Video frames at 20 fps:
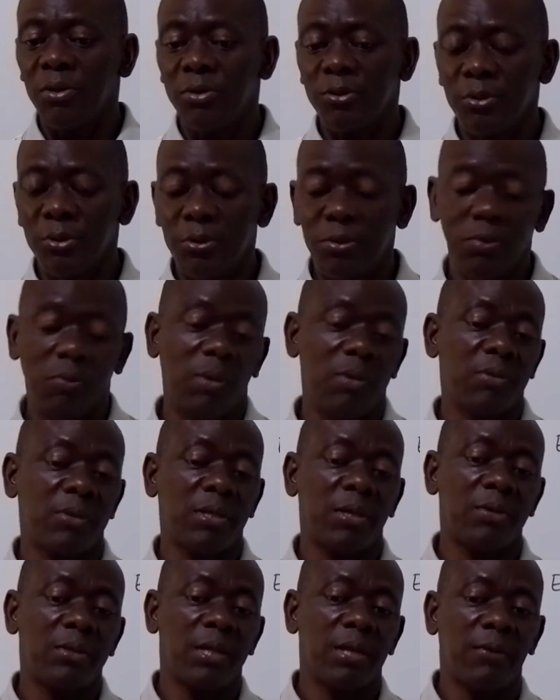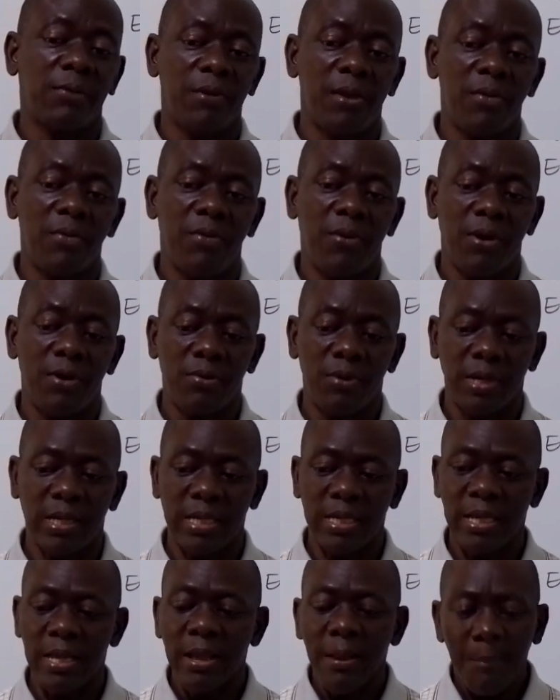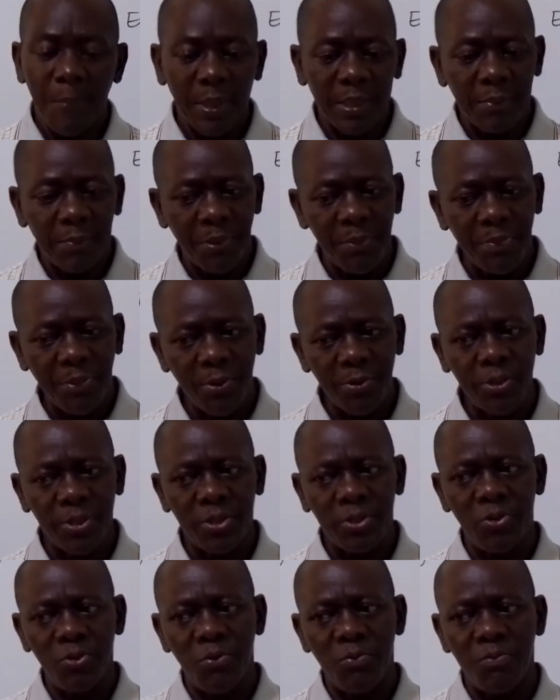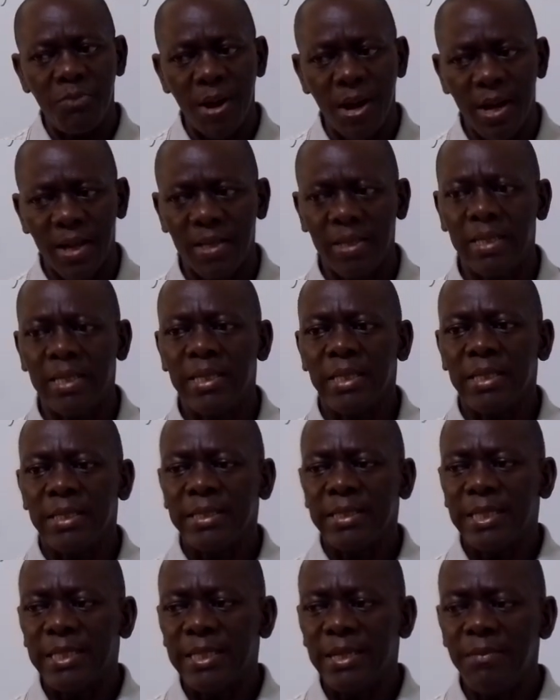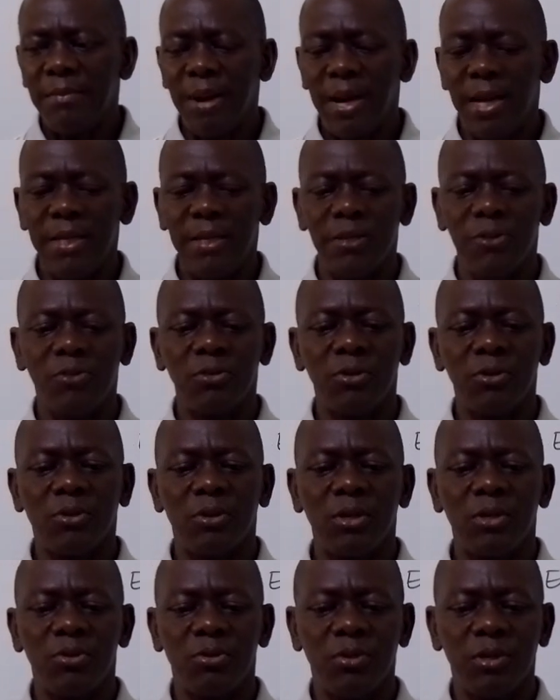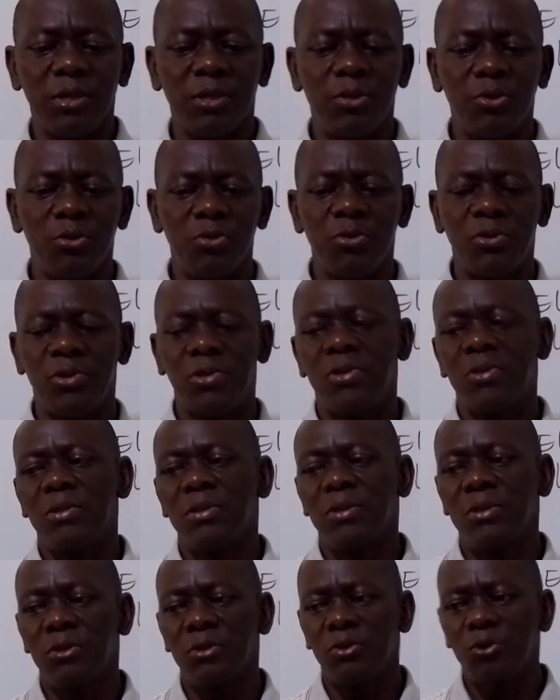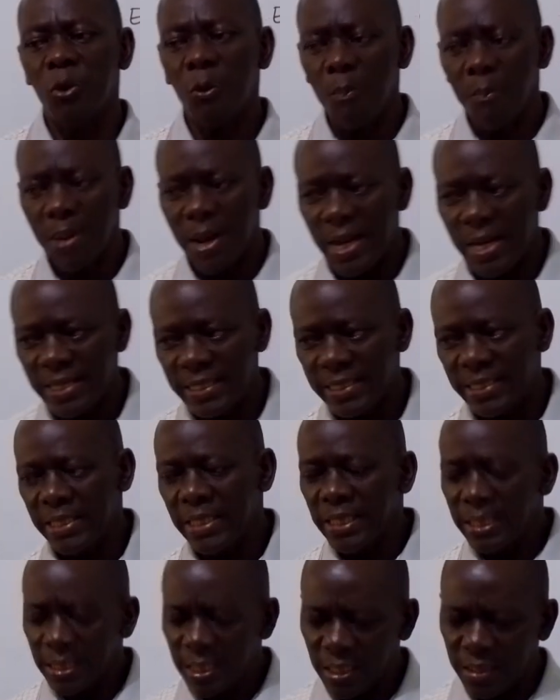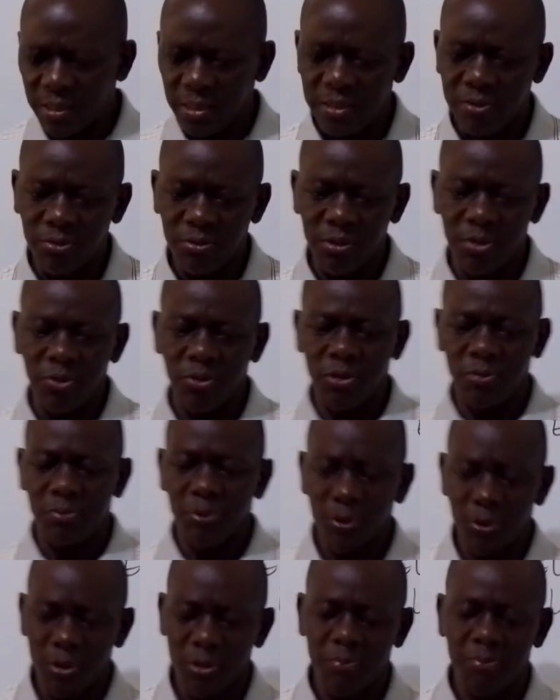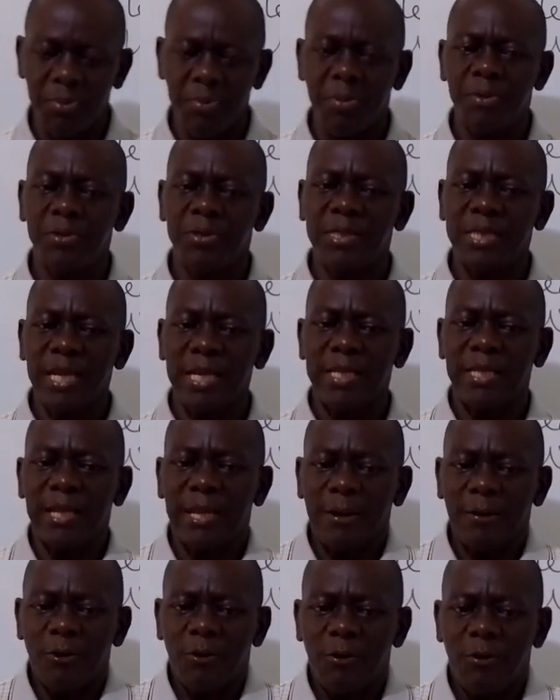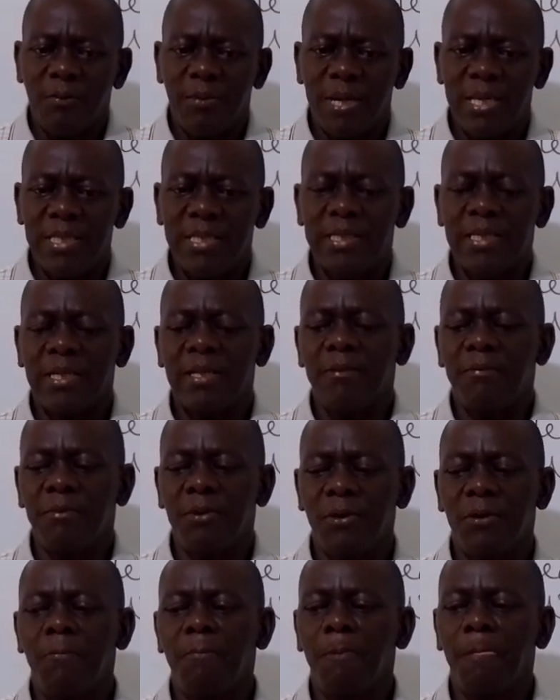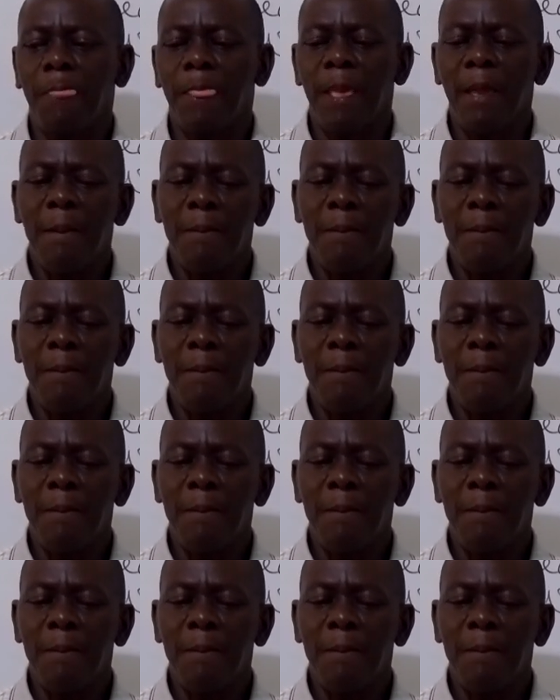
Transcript: go to 1,500. But people still buy. The demand is not going to reduce so much. Yes, it will reduce because people will start economizing more,